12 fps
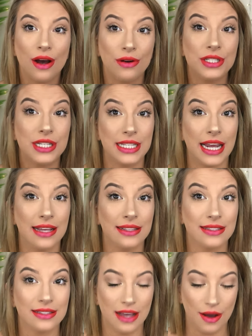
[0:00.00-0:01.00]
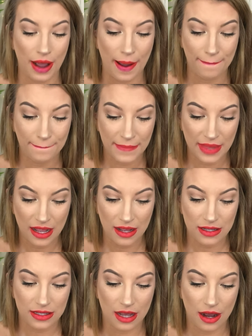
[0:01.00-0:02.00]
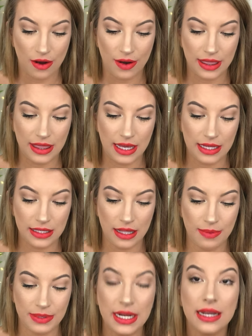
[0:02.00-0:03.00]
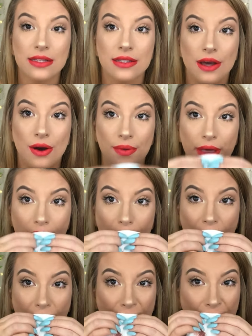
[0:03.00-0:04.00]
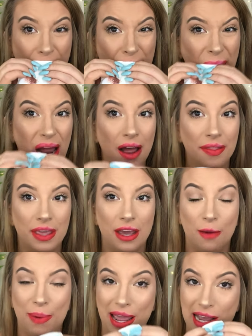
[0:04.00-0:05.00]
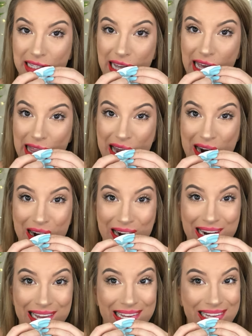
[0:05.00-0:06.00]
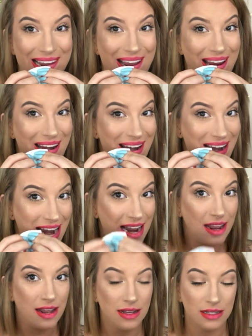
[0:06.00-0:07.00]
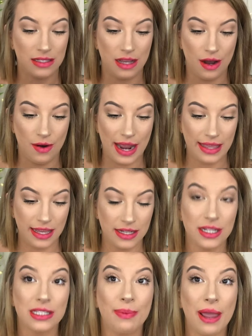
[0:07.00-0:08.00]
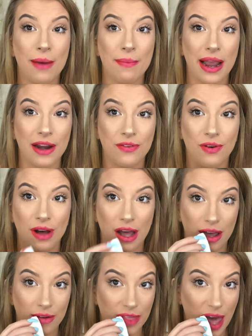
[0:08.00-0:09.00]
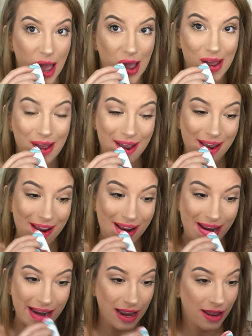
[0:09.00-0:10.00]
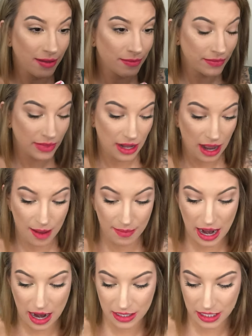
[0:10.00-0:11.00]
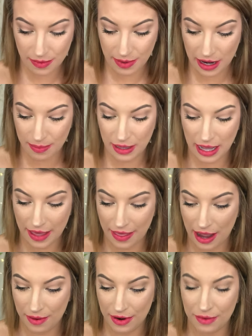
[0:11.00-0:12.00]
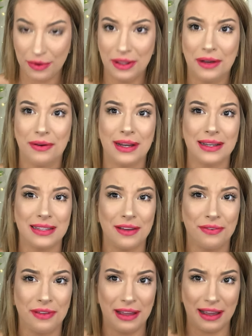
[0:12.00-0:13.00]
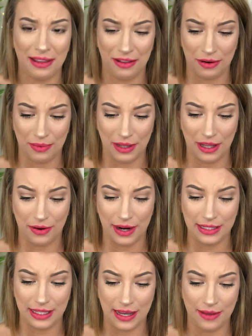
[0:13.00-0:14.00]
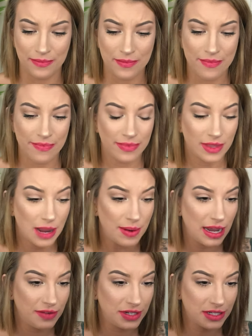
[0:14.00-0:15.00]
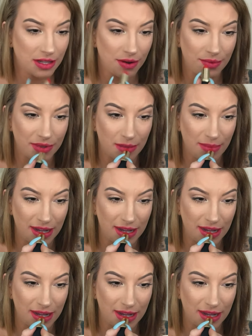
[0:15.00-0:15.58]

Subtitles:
Oh, she stains. Okay. So these lipsticks, though they are on the opaque side, they are gonna stain. So I think just being mindful of that, I'm gonna actually reapply that one really quick because I feel like I look really crazy. I might have to just go in with a